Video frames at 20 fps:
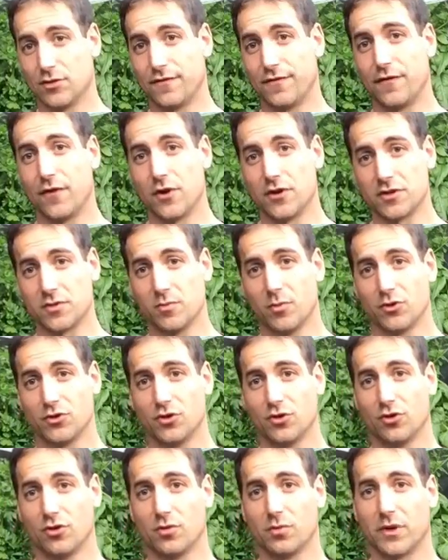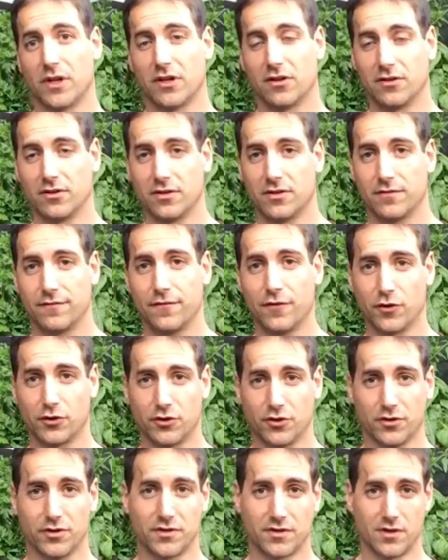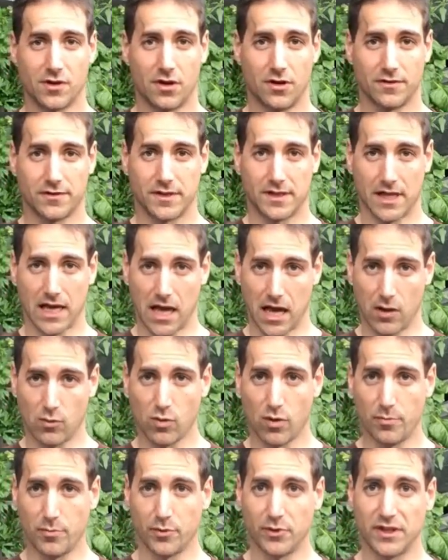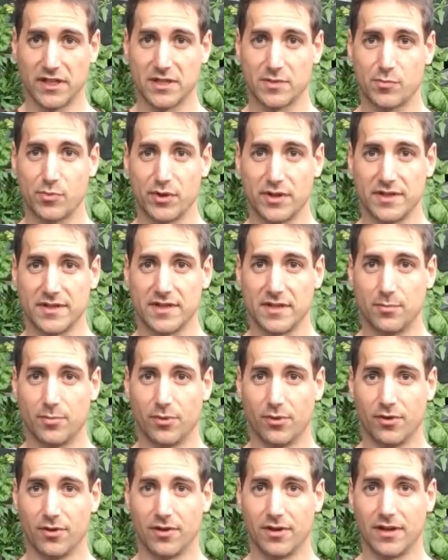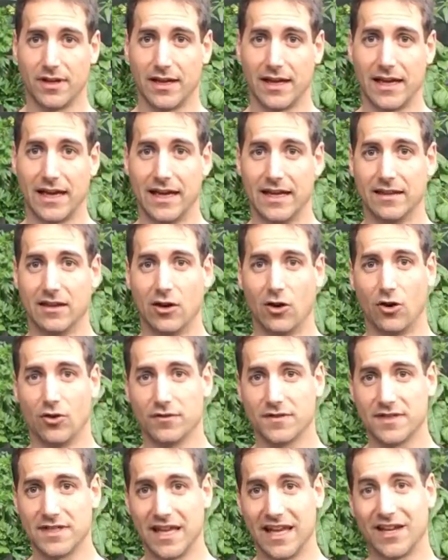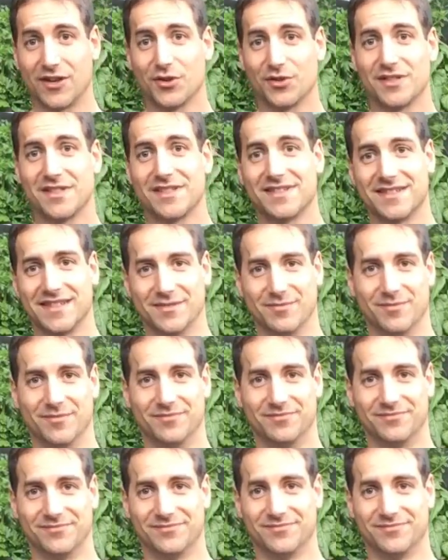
In the first module, we're going to focus on the aquaponics principle and on the ecosystem.